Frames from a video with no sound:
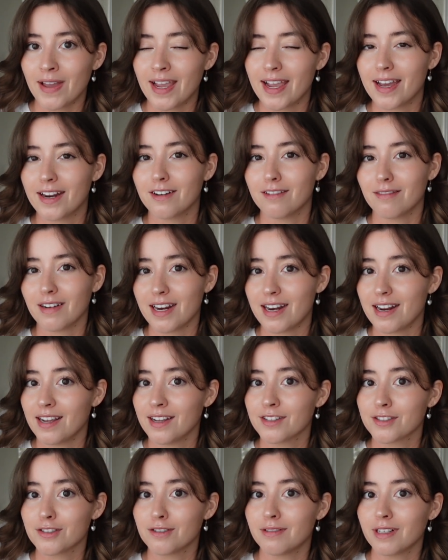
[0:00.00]
And reading
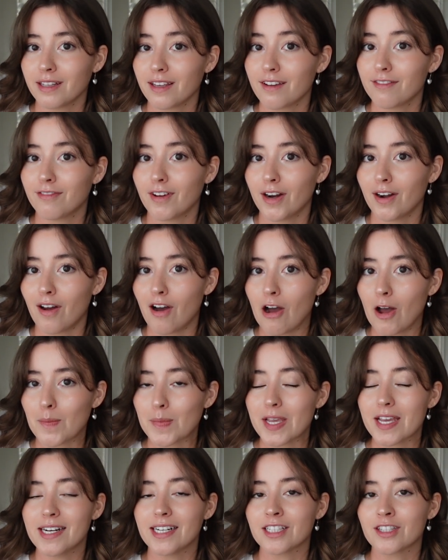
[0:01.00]
is a really fun
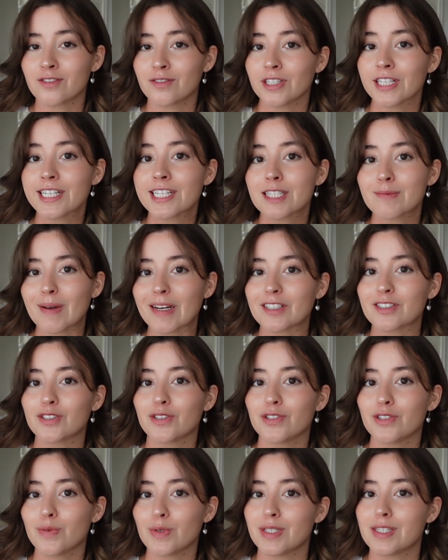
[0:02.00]
hobby, and it's really special
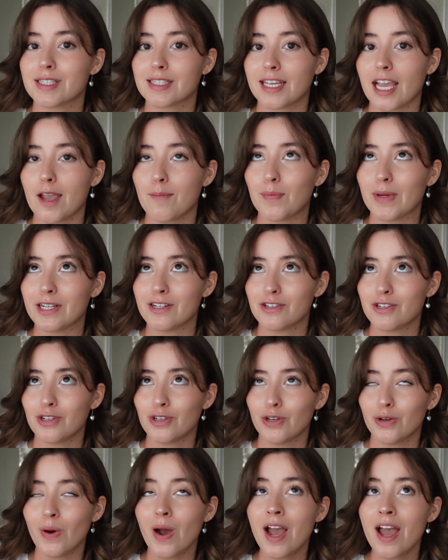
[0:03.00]
to escape
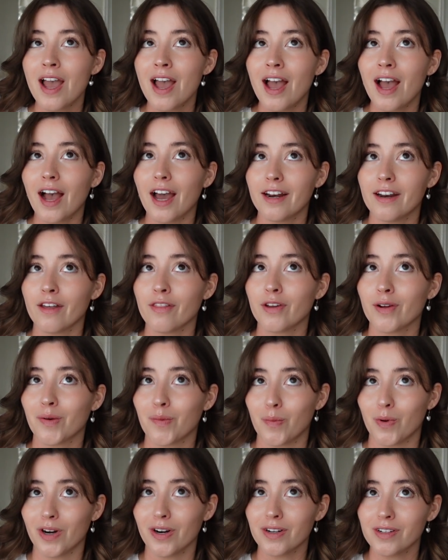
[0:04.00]
into another
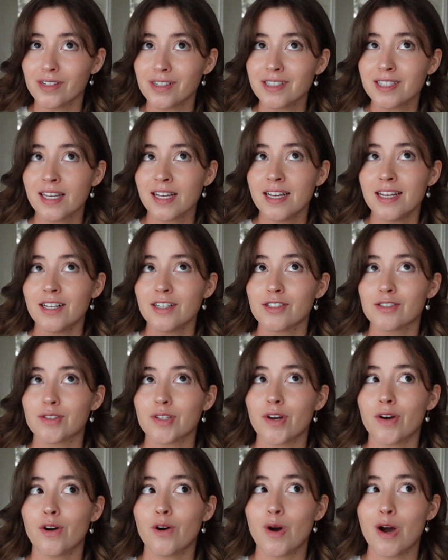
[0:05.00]
world.
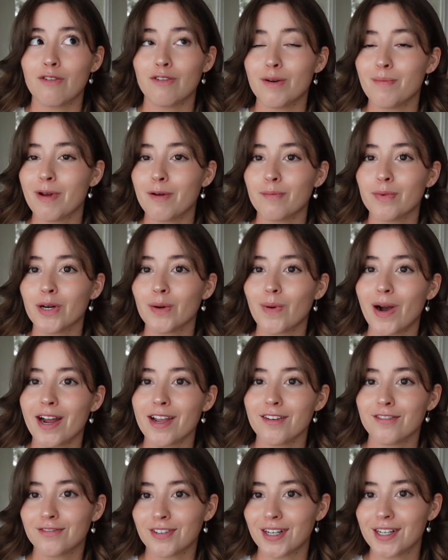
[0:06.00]
So remember why
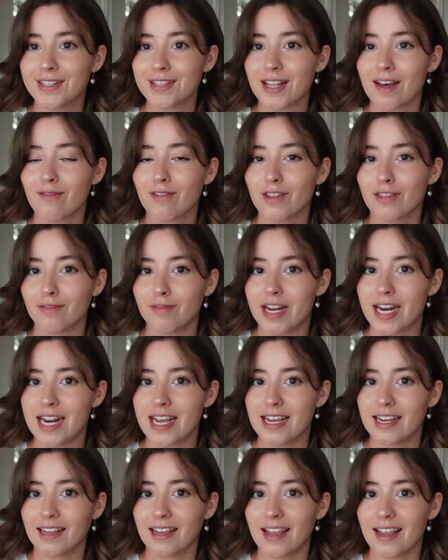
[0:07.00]
you fell in love with
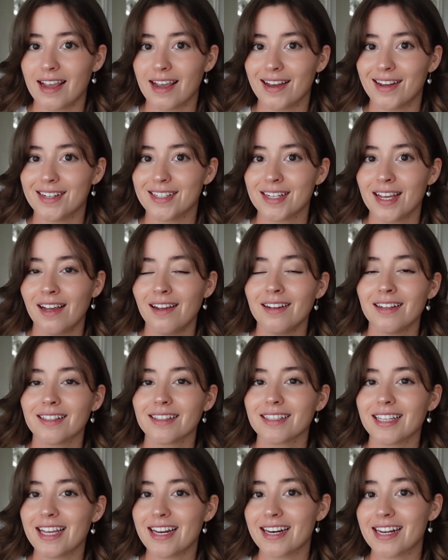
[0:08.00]
reading and
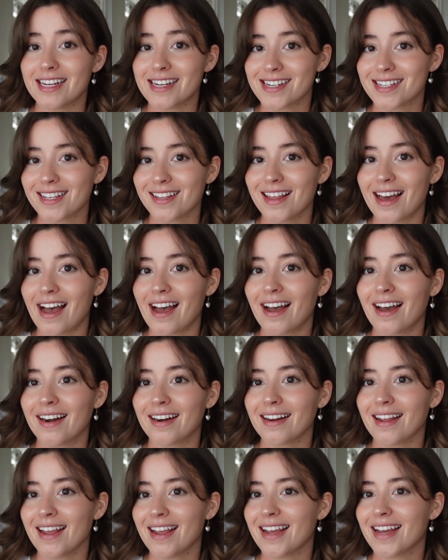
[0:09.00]
lean into that.
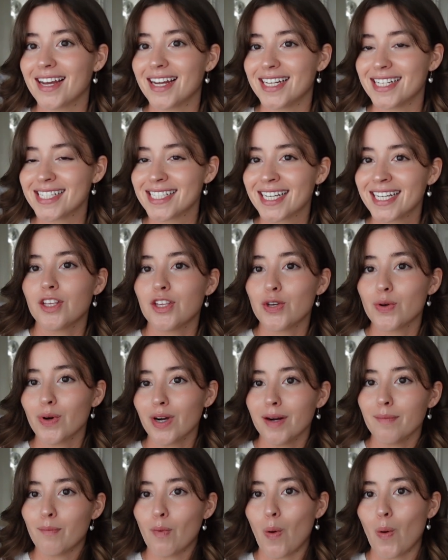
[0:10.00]
And you
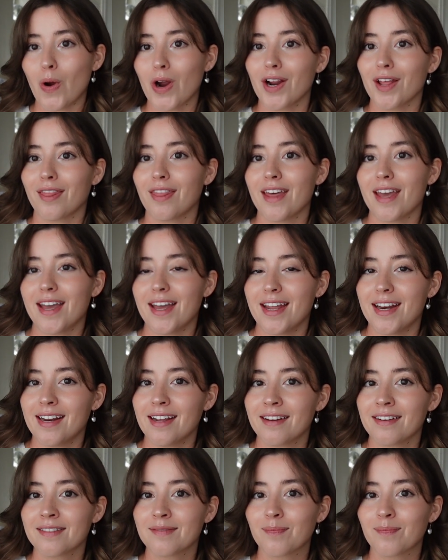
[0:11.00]
are more
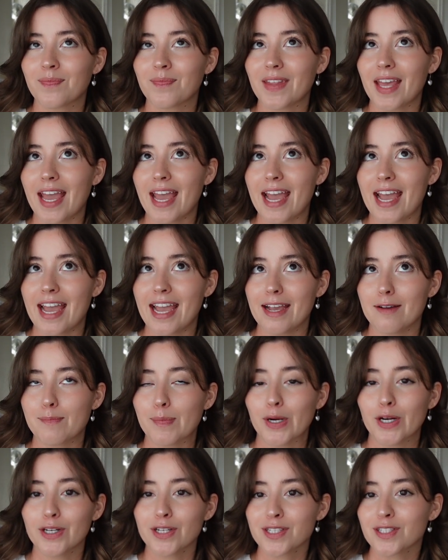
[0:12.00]
than a
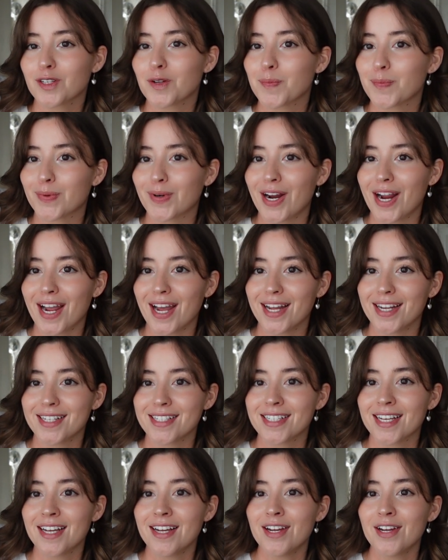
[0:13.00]
personal
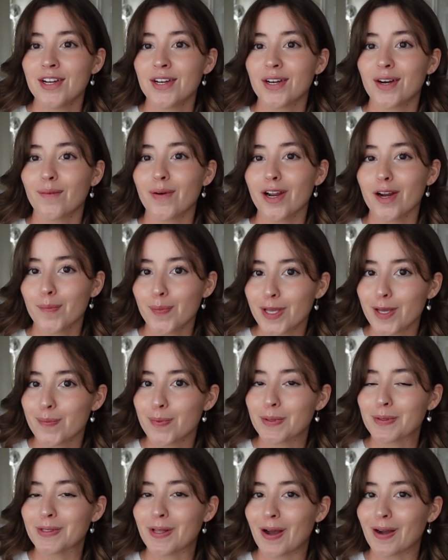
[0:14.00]
brand. We are
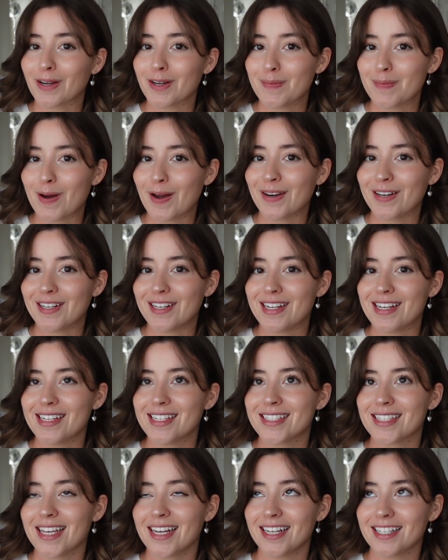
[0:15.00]
people, not
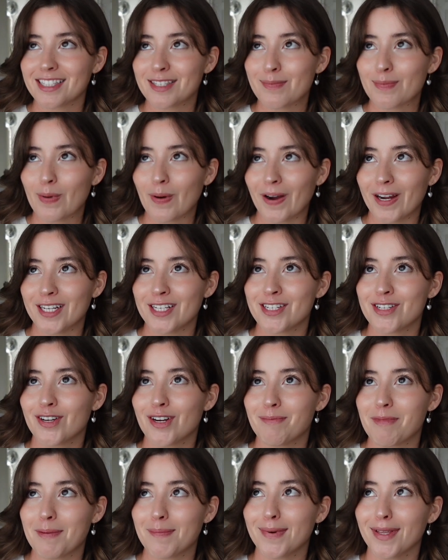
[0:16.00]
commodities, and it's important to
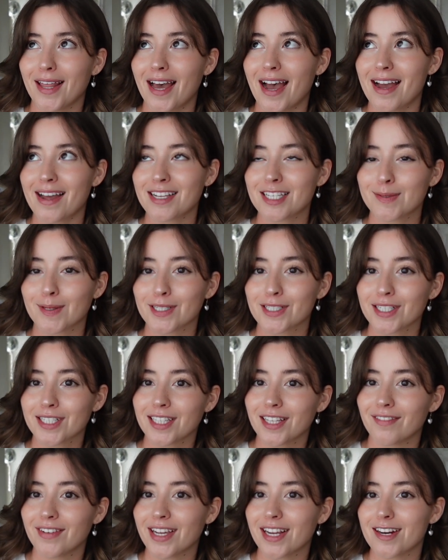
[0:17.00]
remember that, especially
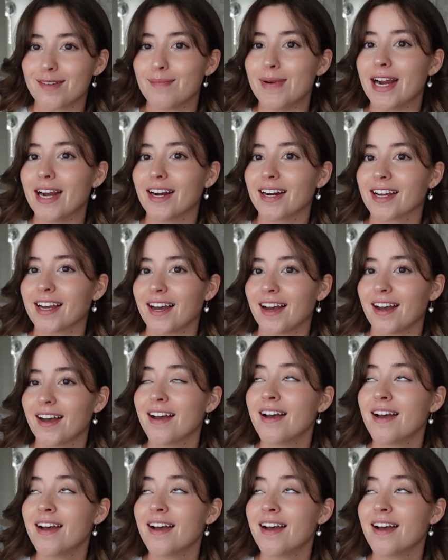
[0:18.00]
living in America.